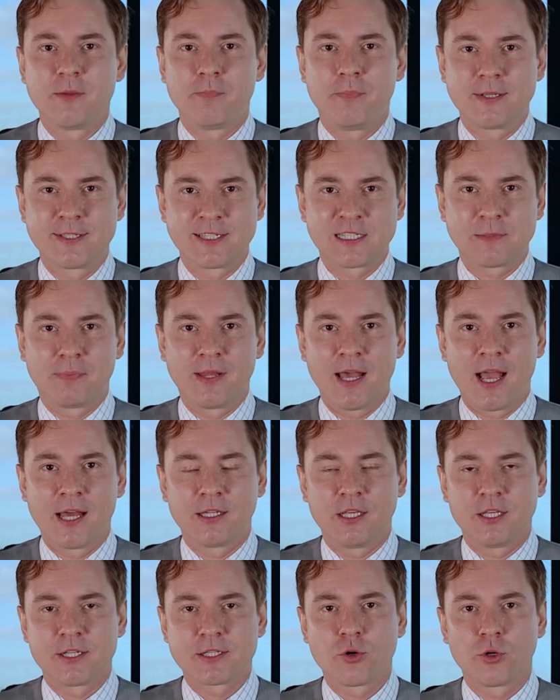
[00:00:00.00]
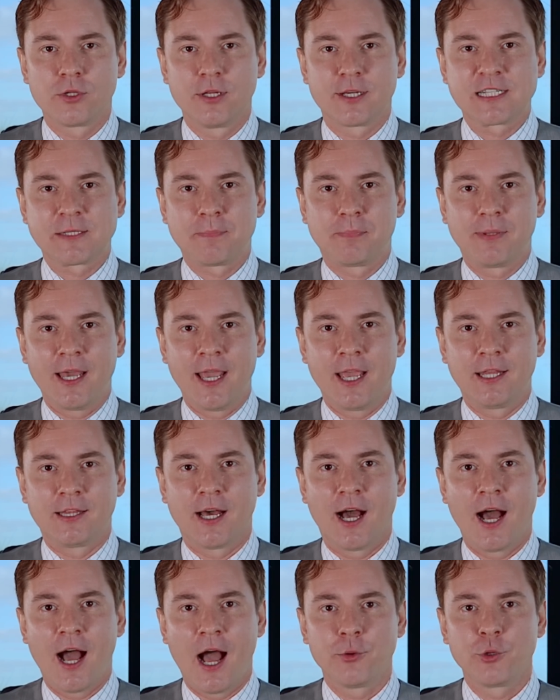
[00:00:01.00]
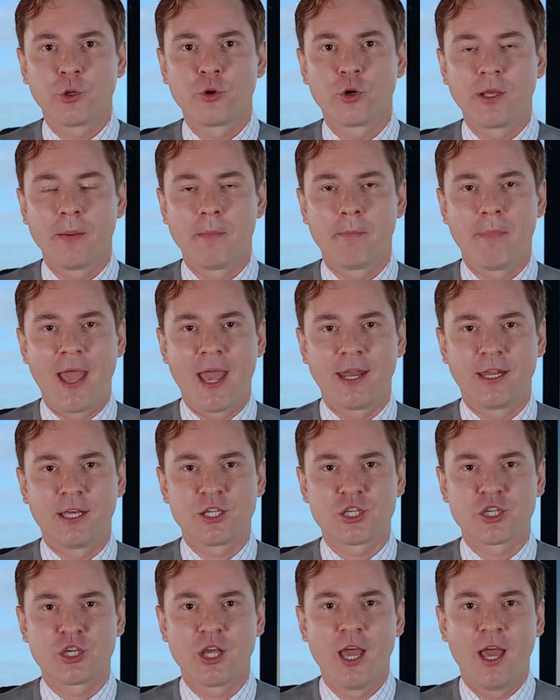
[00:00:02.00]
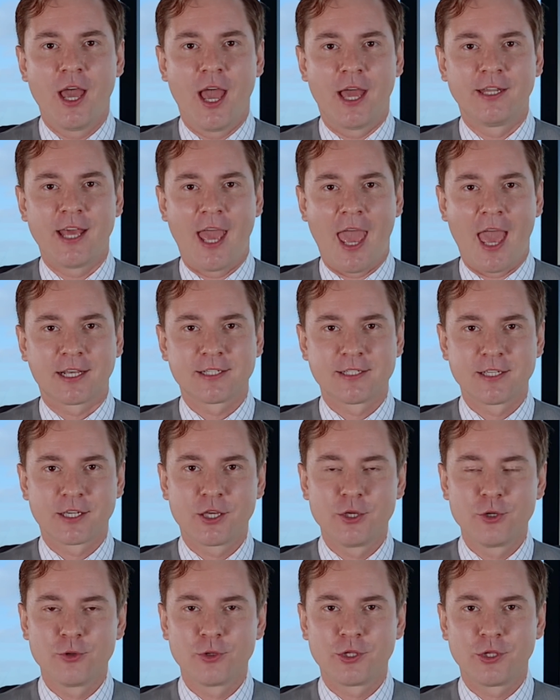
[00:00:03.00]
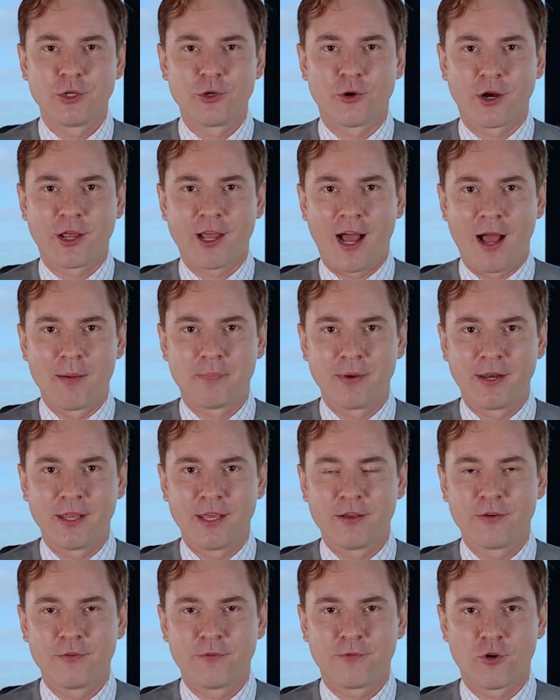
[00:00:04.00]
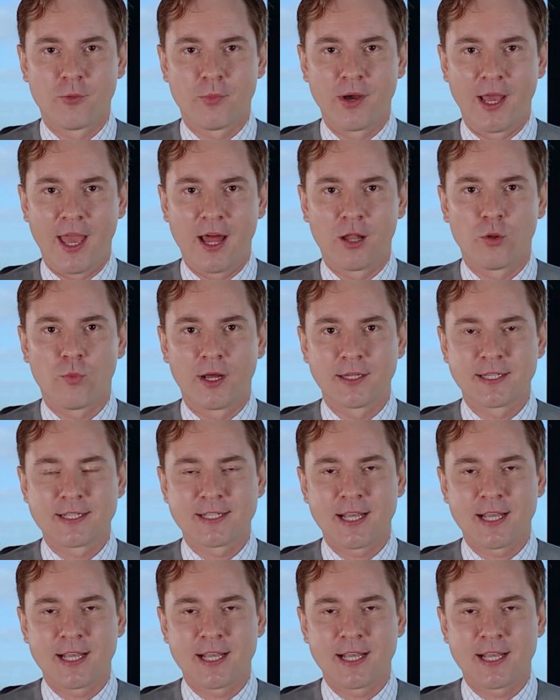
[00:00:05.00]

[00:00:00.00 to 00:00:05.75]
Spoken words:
the business plan is going to explain how you're going to manage and execute your company from an L1